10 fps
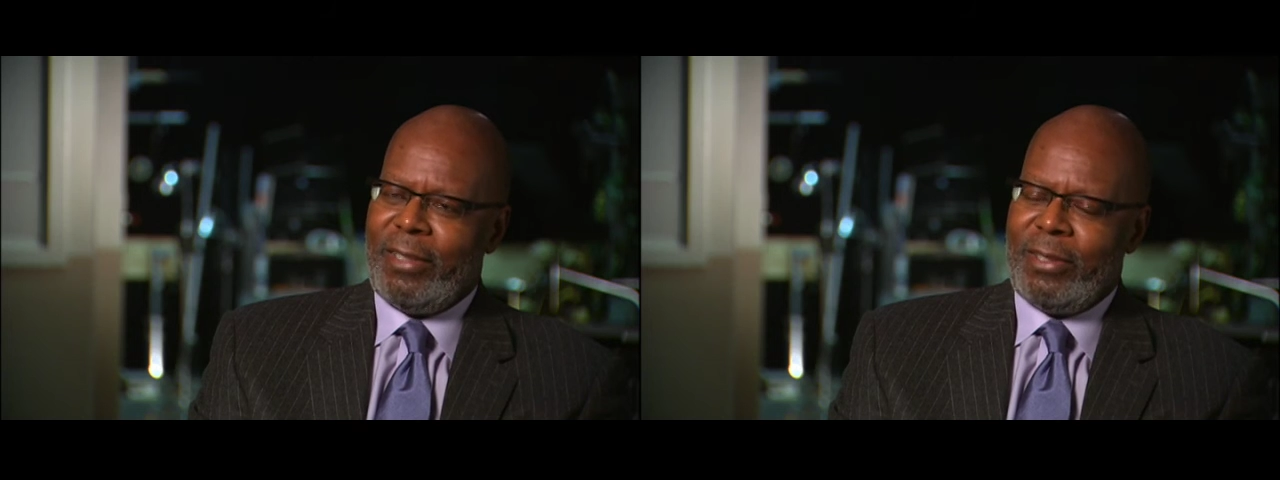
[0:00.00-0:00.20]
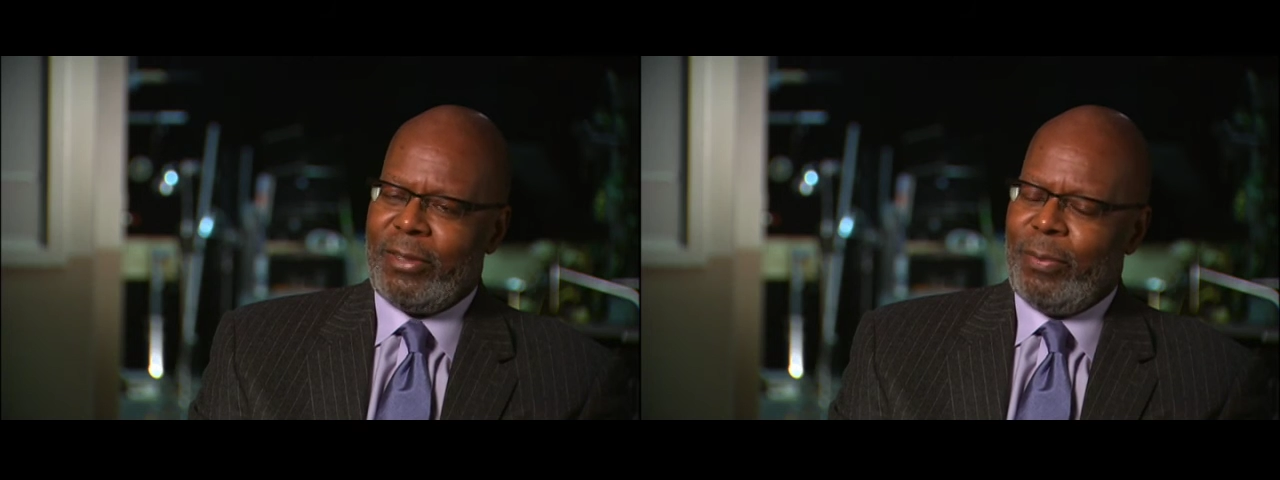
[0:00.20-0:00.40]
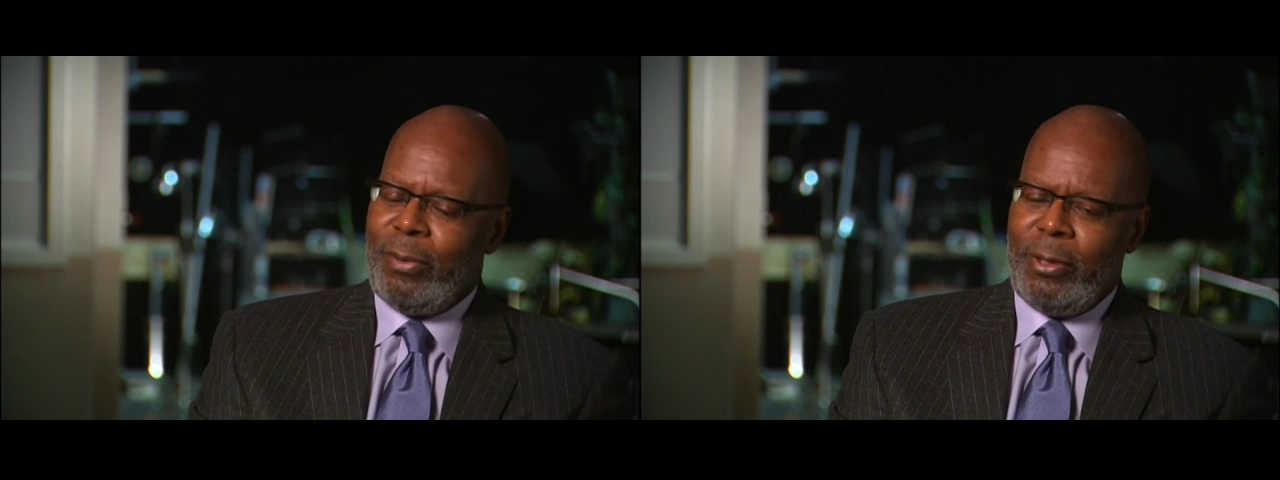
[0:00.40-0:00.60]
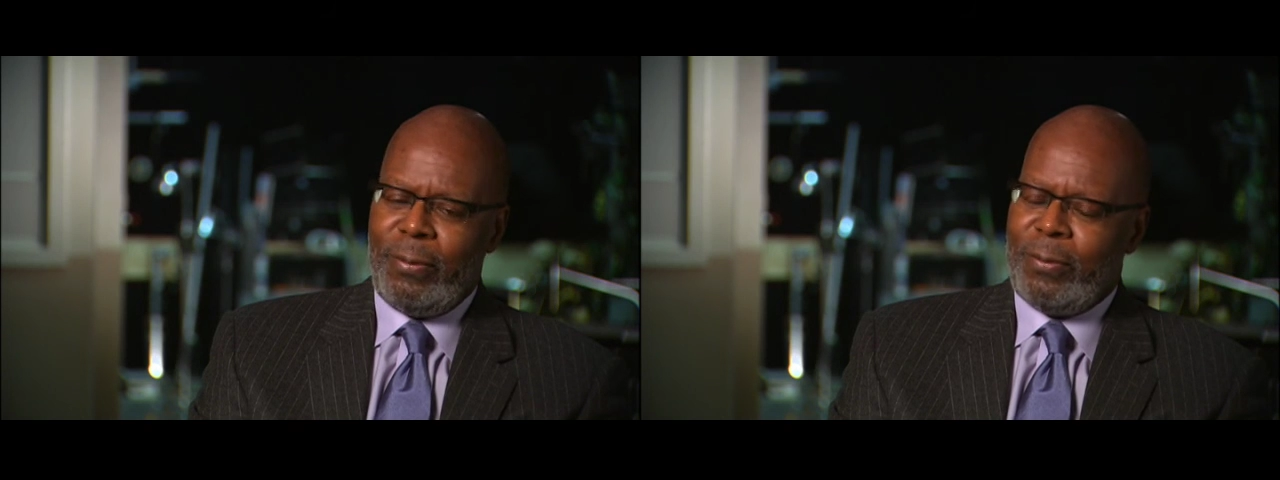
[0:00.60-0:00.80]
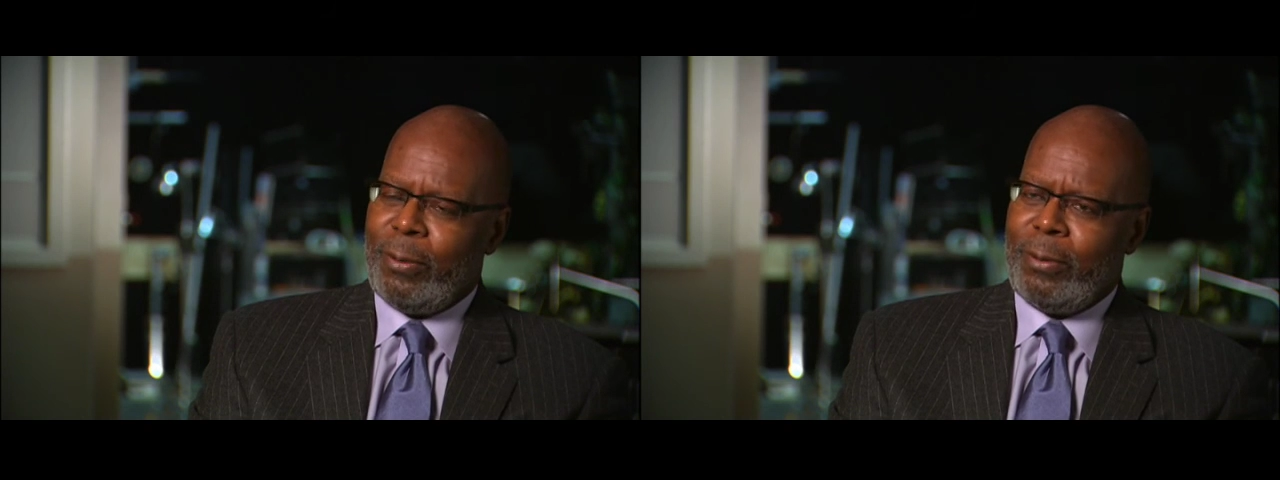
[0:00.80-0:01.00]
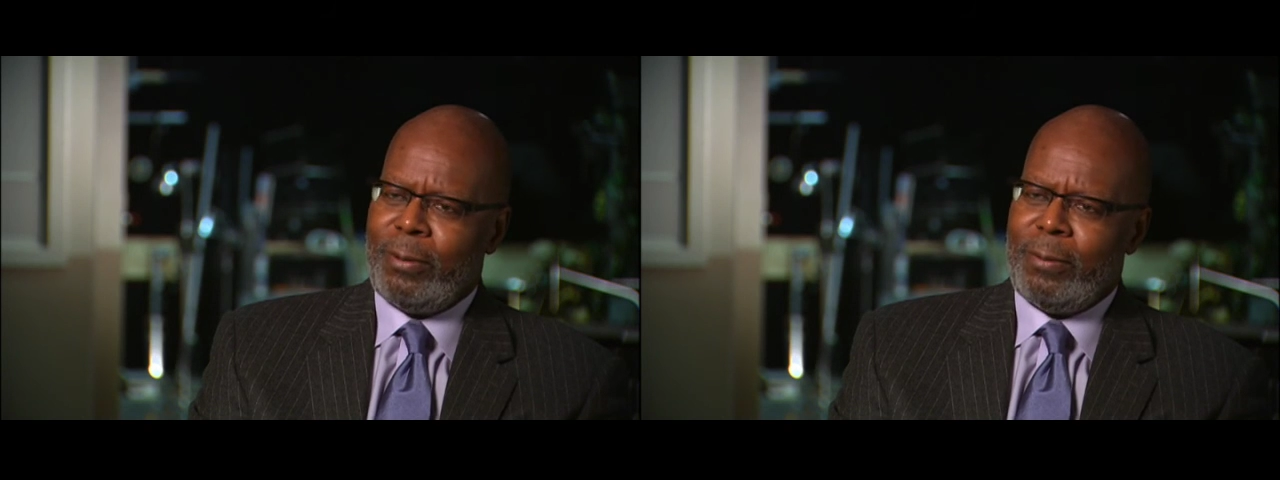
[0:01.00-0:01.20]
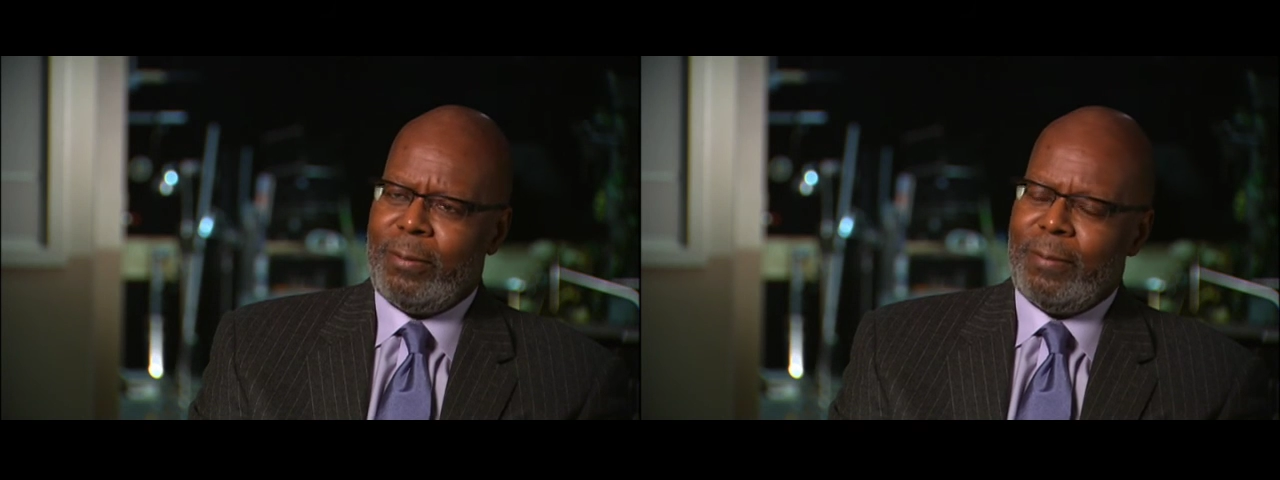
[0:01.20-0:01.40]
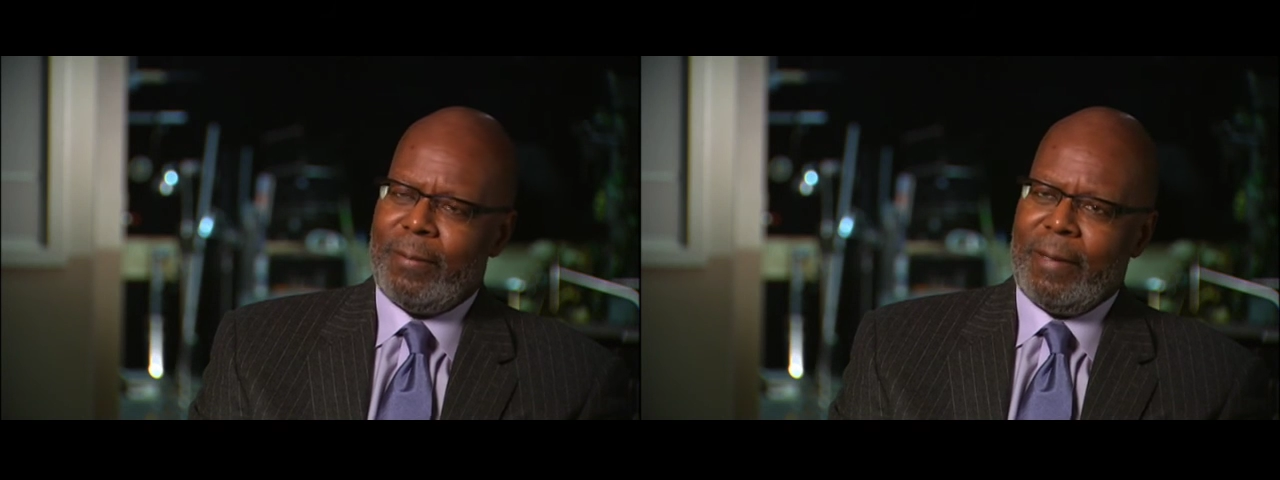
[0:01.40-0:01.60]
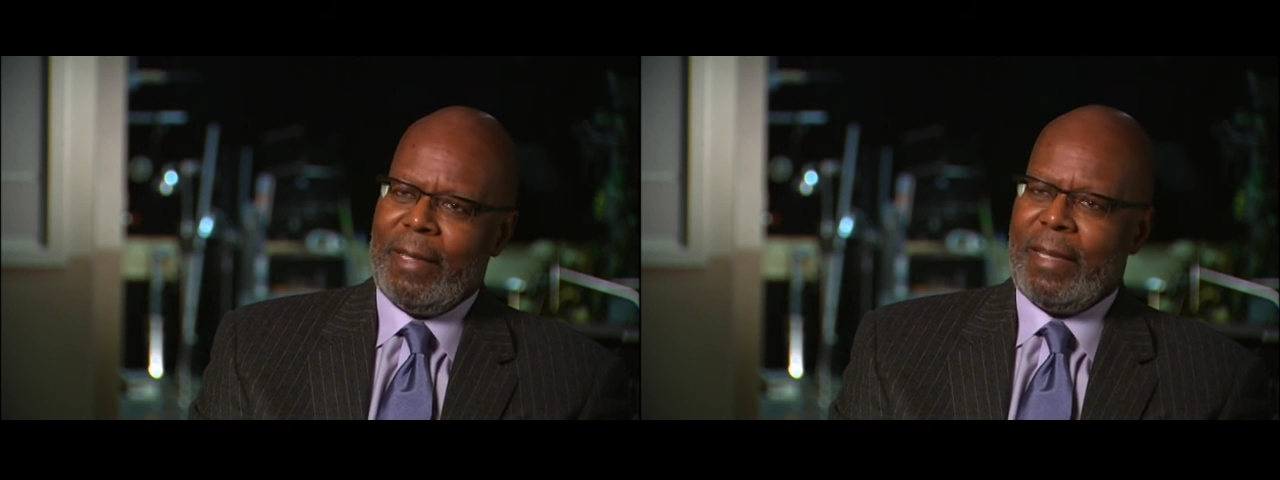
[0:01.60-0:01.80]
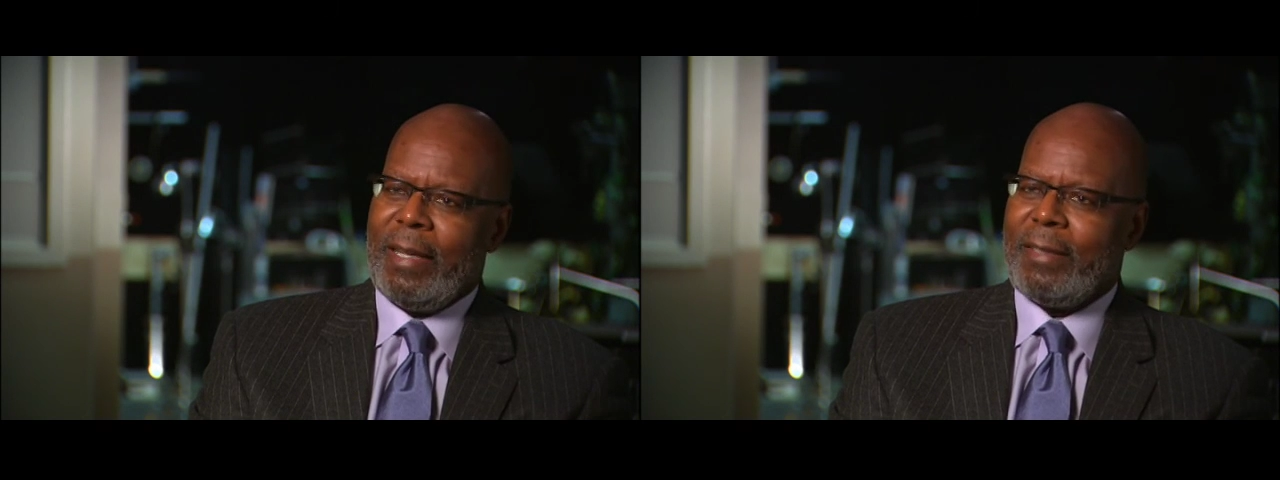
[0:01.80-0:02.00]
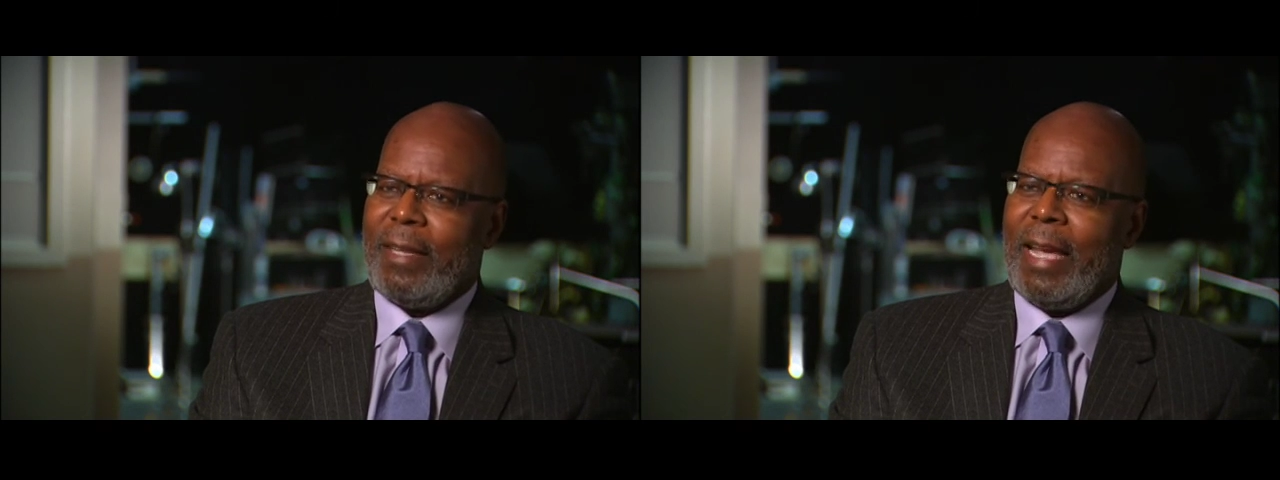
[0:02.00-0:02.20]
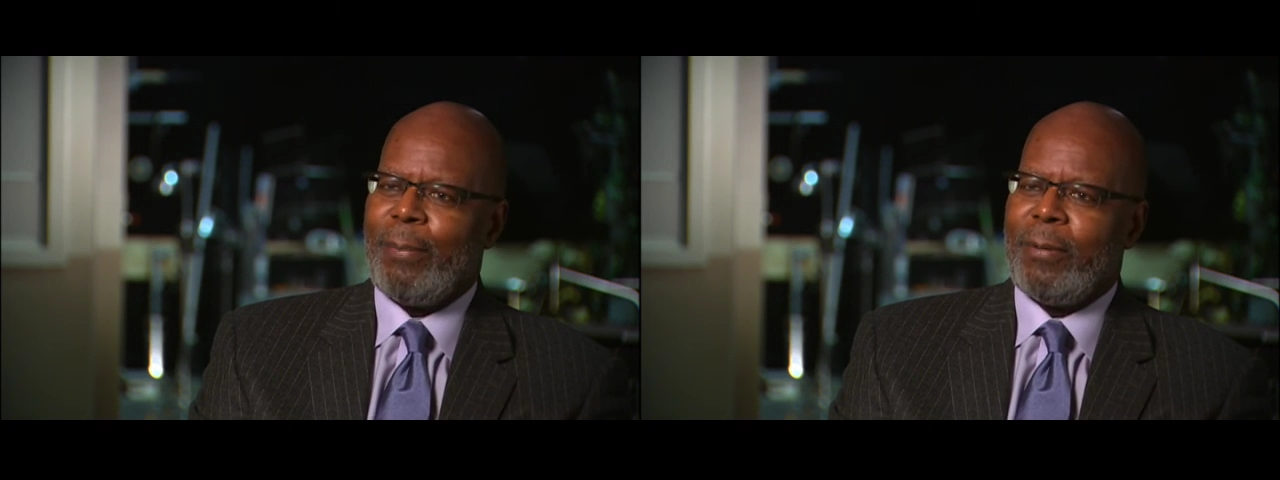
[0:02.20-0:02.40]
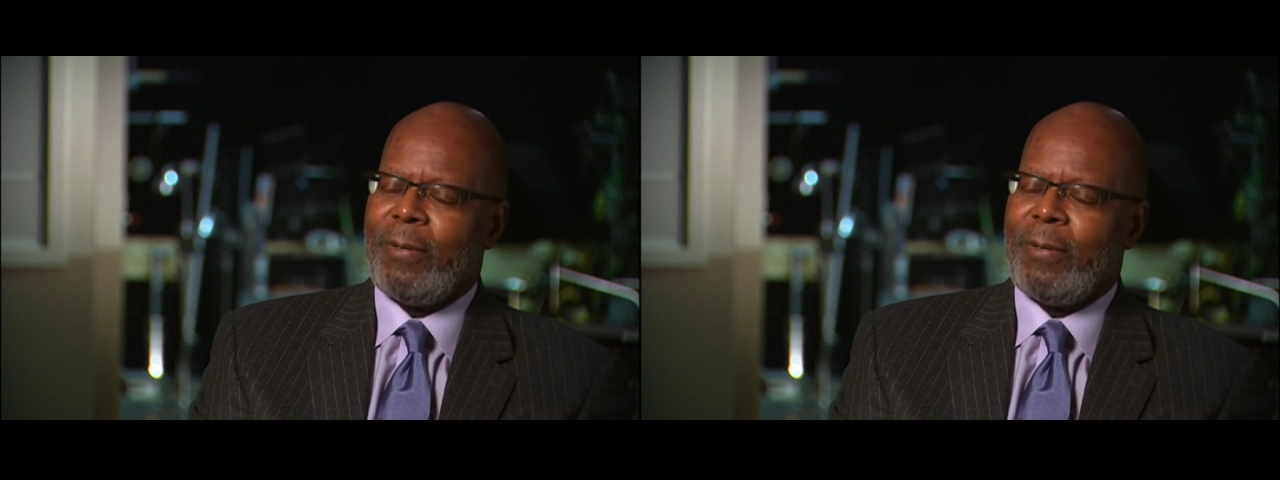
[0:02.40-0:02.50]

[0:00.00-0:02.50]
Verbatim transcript: It's a beautiful type